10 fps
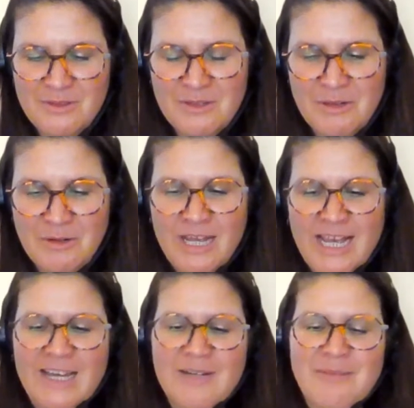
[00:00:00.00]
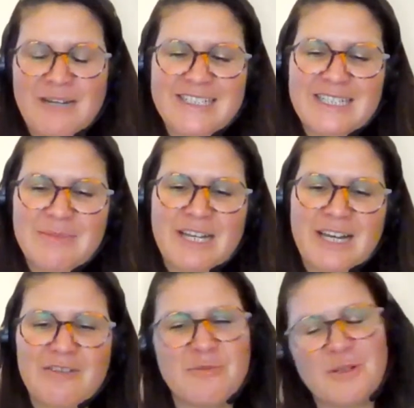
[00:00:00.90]
don't know, in my team I
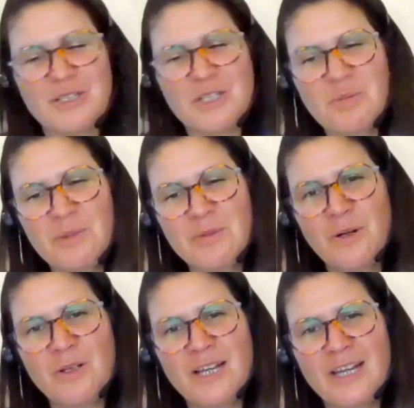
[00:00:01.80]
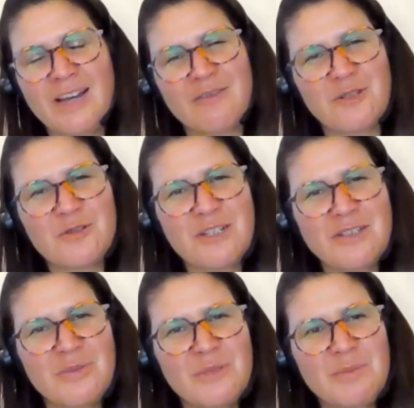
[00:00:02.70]
have Polish people, I have
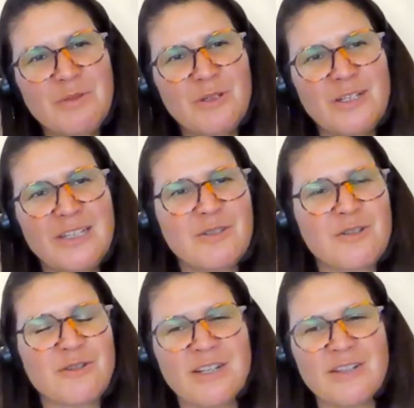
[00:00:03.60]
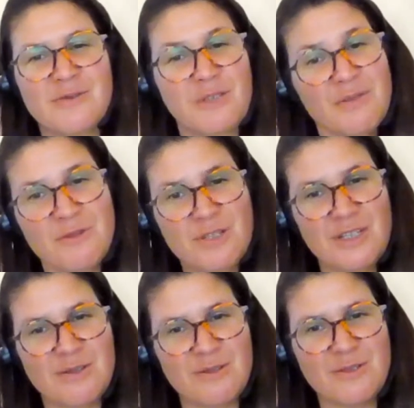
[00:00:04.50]
Ukrainian people and Ukrainian
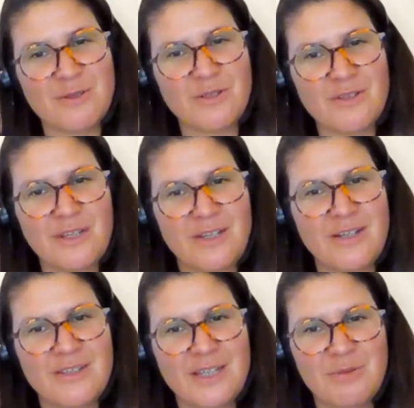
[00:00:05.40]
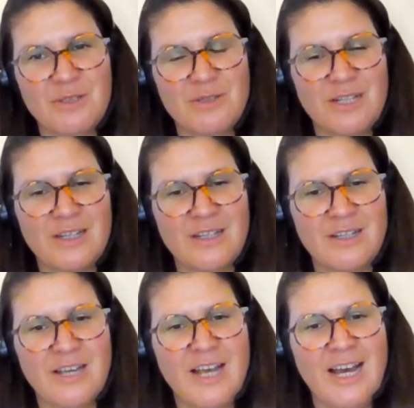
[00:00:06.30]
refugees also uh, that we could
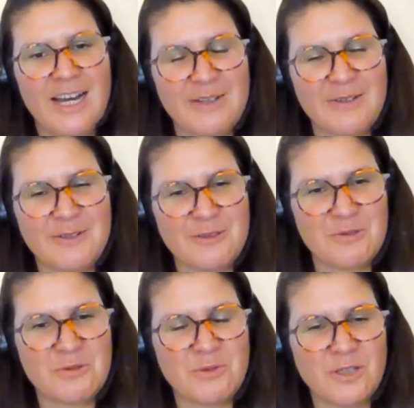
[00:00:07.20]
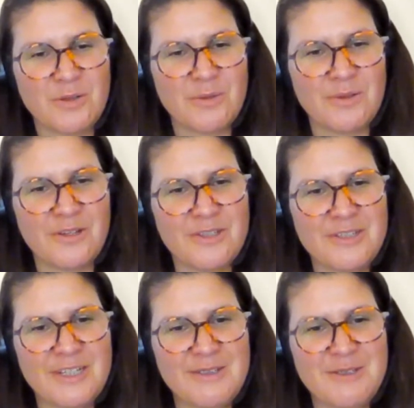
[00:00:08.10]
uh, hire to, to work with us.
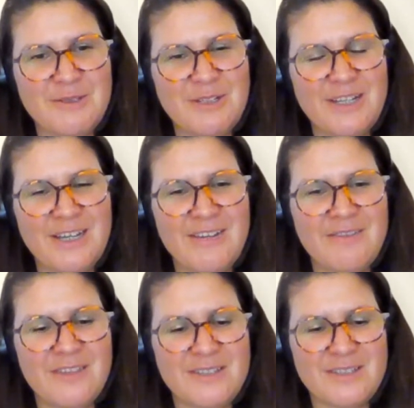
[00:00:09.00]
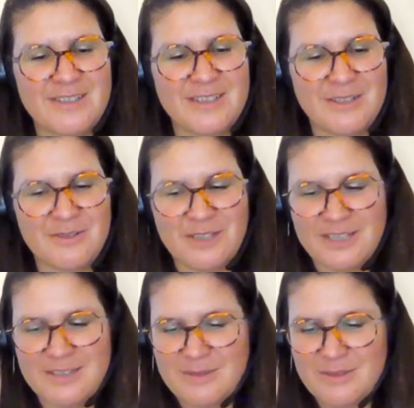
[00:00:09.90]
And so I have this uh,
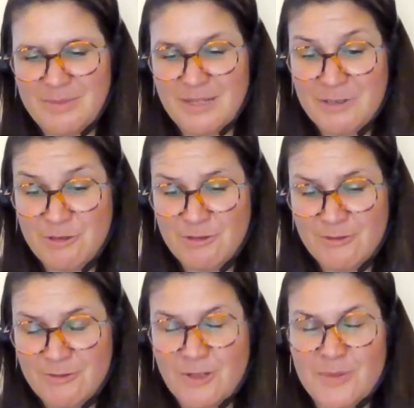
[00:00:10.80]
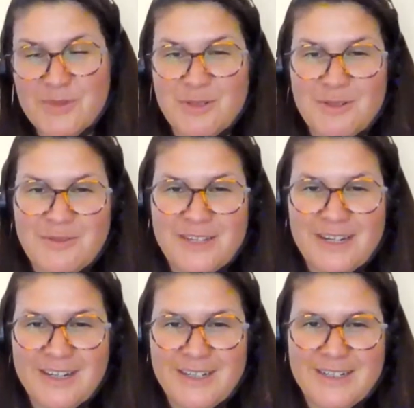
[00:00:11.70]
great pleasure to observe
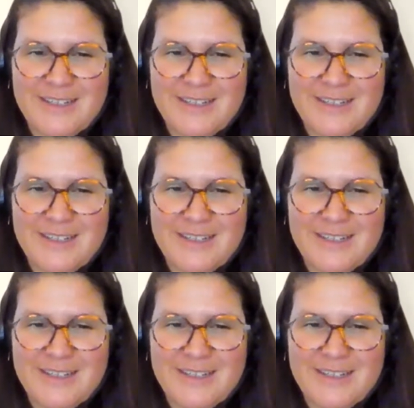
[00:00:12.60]
their